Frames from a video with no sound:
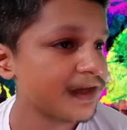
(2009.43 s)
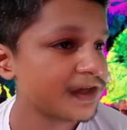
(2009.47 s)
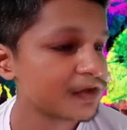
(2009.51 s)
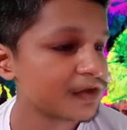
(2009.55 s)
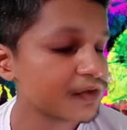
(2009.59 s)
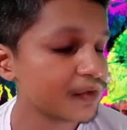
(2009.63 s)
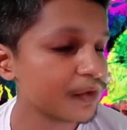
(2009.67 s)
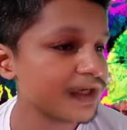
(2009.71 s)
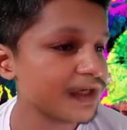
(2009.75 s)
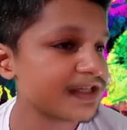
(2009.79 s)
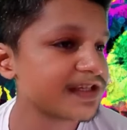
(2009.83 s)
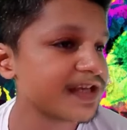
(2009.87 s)

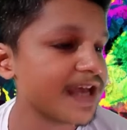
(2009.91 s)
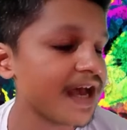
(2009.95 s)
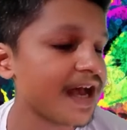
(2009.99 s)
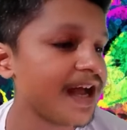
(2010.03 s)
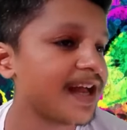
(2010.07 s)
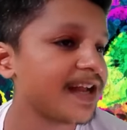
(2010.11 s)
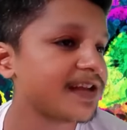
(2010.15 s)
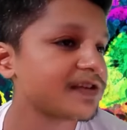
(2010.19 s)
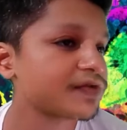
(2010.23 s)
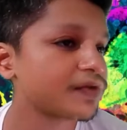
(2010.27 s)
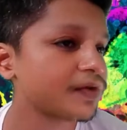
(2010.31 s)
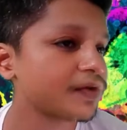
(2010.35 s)
So it's
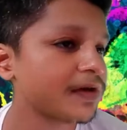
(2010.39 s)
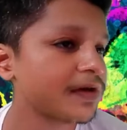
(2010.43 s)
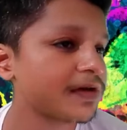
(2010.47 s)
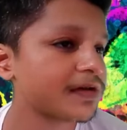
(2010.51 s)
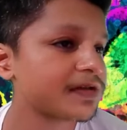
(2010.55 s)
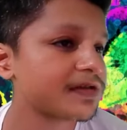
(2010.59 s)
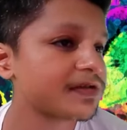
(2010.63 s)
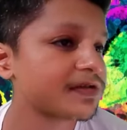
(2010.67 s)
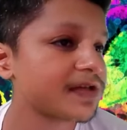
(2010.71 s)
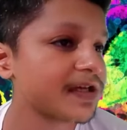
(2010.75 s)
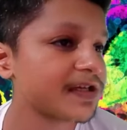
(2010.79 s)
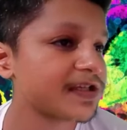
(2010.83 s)
also a
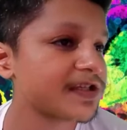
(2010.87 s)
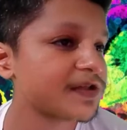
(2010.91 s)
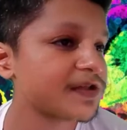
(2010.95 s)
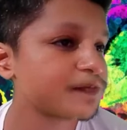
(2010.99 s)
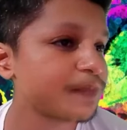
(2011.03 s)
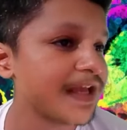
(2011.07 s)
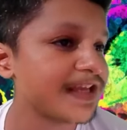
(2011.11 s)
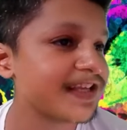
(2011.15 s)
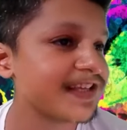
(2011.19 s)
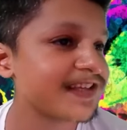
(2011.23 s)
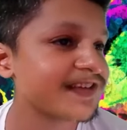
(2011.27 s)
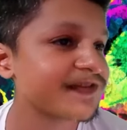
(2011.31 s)

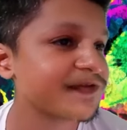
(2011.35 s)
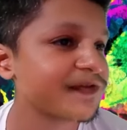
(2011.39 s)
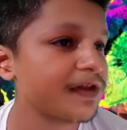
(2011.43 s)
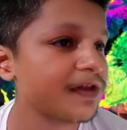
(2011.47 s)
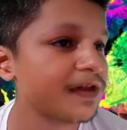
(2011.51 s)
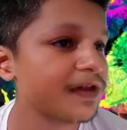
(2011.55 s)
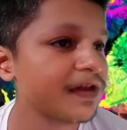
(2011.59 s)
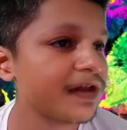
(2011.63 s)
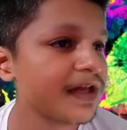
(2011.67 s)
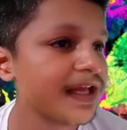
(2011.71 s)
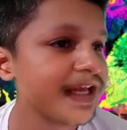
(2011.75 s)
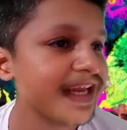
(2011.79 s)

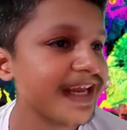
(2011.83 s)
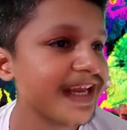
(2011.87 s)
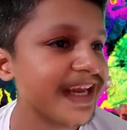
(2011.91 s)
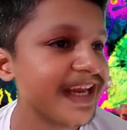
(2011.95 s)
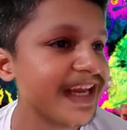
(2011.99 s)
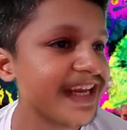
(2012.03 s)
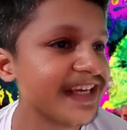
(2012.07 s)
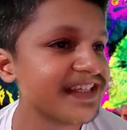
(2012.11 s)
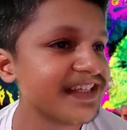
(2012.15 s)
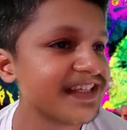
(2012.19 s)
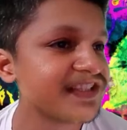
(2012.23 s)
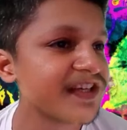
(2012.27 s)
suspenseful
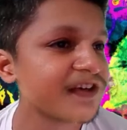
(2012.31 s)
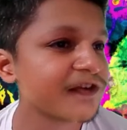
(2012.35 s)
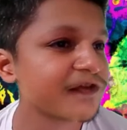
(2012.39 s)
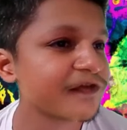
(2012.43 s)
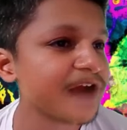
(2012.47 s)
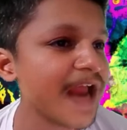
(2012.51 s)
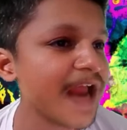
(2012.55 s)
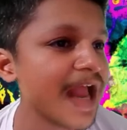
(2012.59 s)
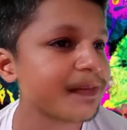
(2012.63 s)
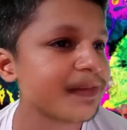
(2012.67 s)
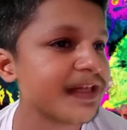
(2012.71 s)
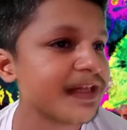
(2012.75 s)

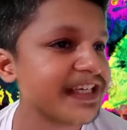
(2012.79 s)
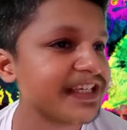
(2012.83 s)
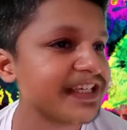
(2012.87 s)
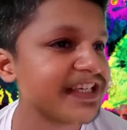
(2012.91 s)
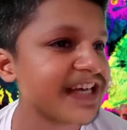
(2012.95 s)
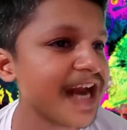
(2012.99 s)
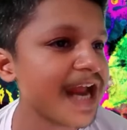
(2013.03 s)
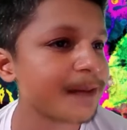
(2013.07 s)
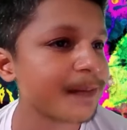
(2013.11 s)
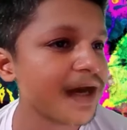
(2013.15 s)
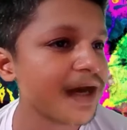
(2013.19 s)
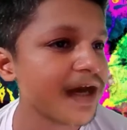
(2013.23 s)
inter-family
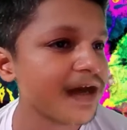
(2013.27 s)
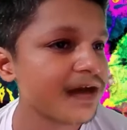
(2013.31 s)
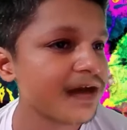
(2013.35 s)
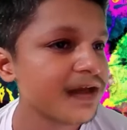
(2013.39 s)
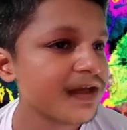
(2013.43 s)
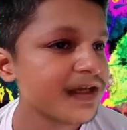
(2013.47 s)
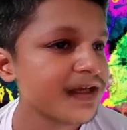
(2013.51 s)
drama